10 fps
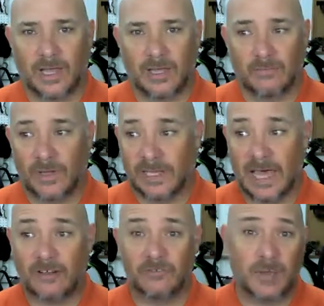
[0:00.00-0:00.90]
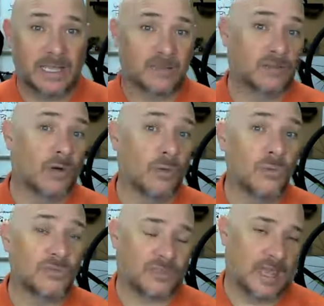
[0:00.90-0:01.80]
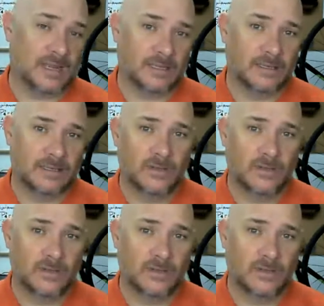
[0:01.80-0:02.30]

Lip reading: of a lot of my goal setting